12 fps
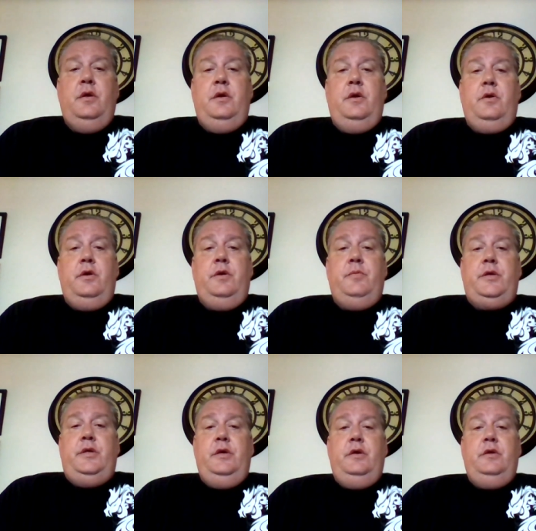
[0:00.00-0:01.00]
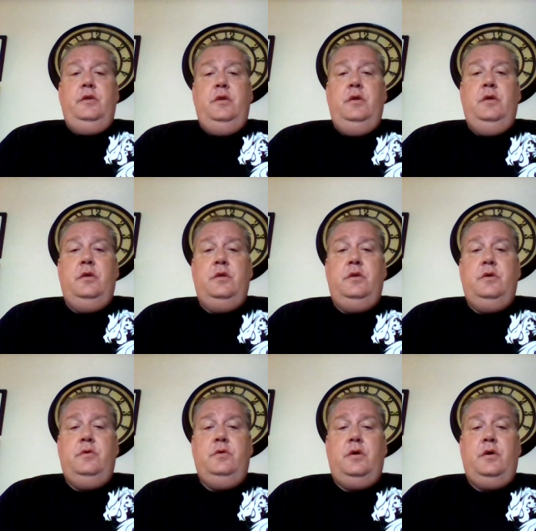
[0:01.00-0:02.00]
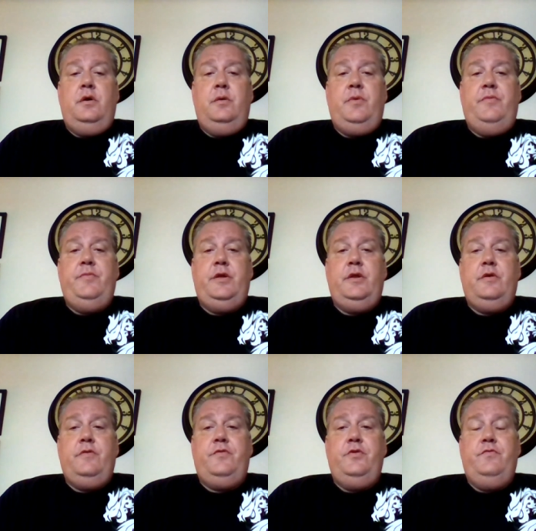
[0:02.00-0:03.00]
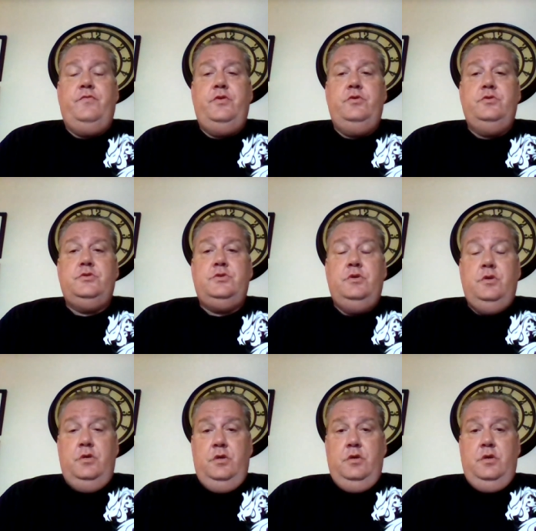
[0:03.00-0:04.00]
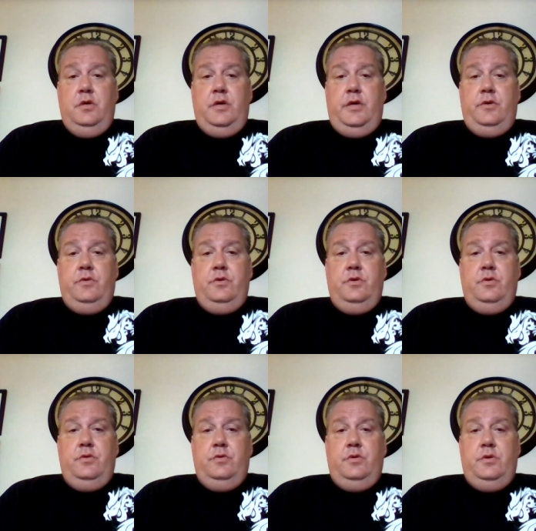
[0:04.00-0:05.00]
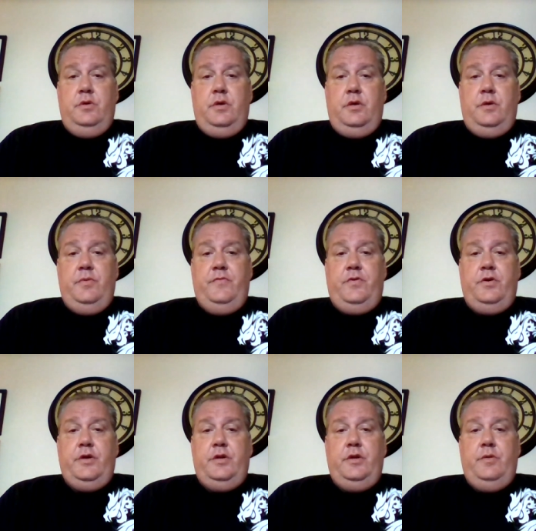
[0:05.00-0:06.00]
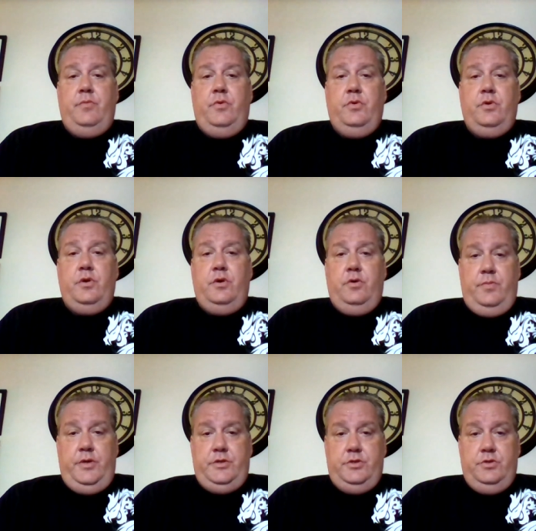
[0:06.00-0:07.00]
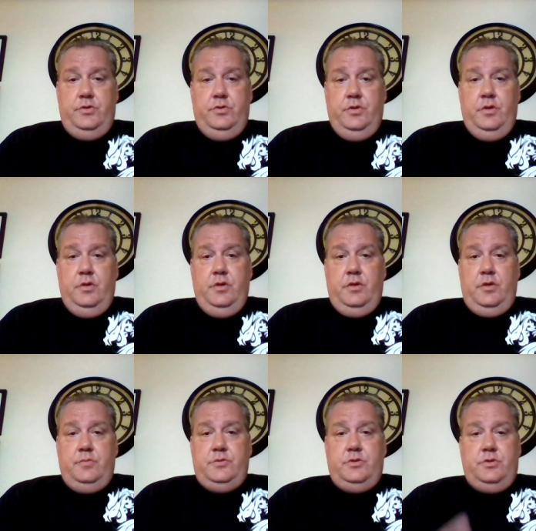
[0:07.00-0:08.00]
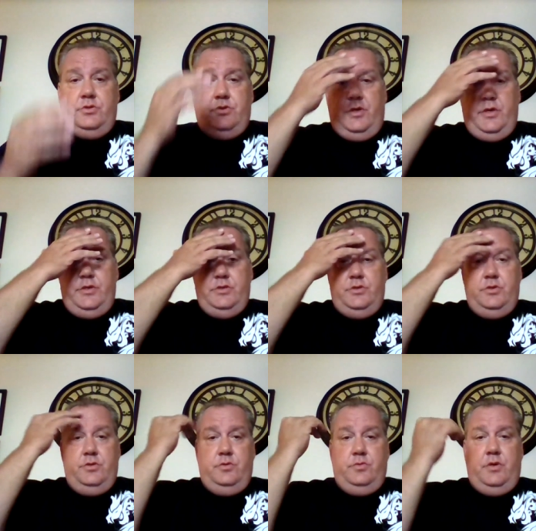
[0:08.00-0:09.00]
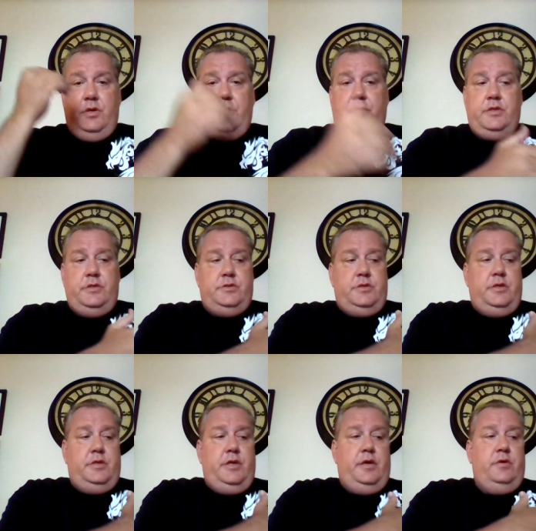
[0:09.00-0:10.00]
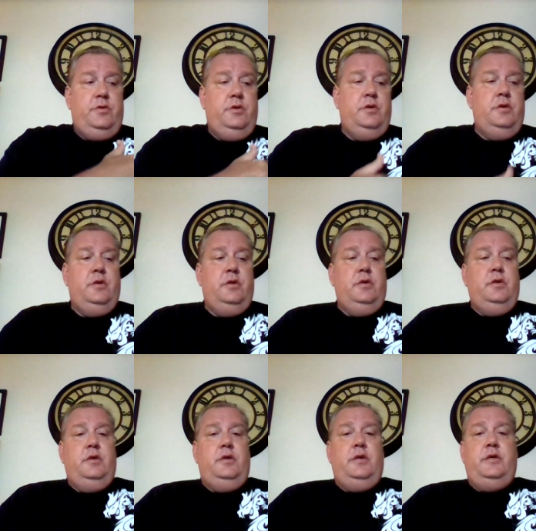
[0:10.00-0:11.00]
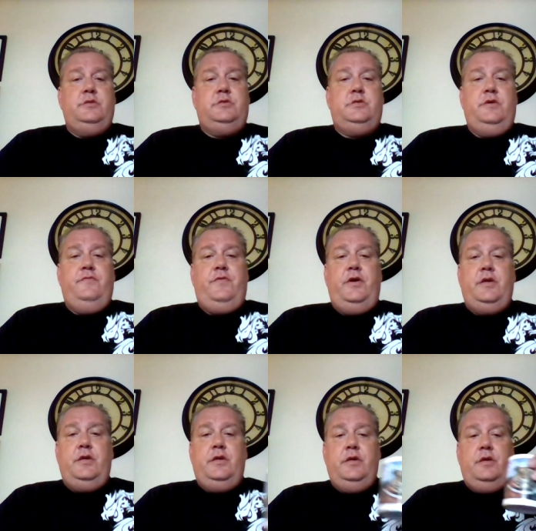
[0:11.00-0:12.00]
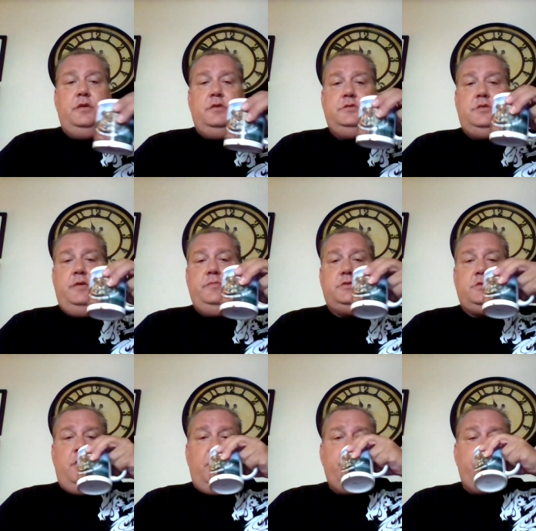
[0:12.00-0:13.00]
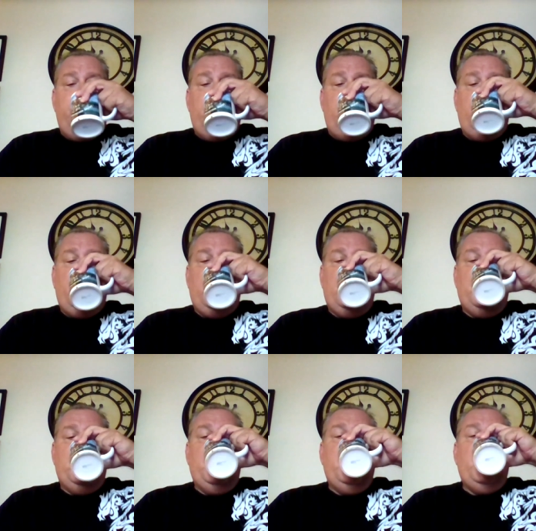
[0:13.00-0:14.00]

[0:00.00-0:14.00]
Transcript: here I am again. You know, um, I've been getting a few views. I don't know um, if I'll get any more. I hope I do. I'm still trying to uh, get this thing down and see if I can get, this time it's coffee. Um,